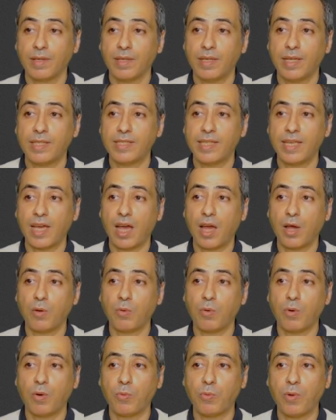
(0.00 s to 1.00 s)
I
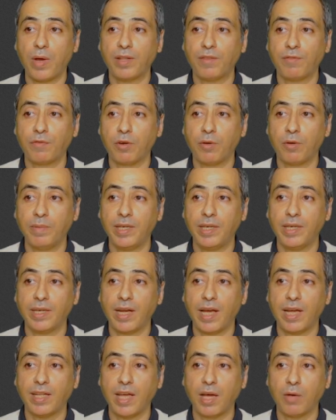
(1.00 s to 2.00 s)
went from here
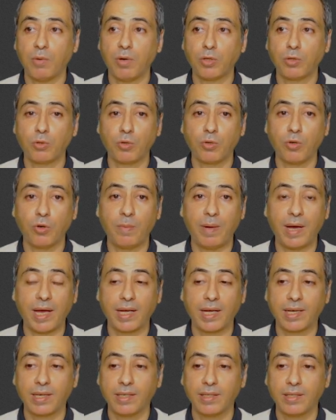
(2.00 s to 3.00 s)
and I want to go
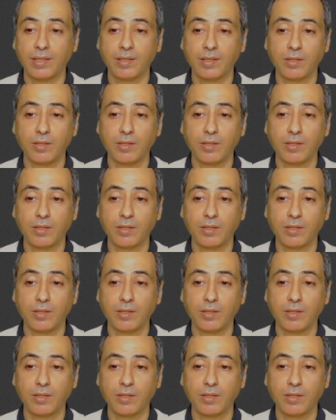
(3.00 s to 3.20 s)
back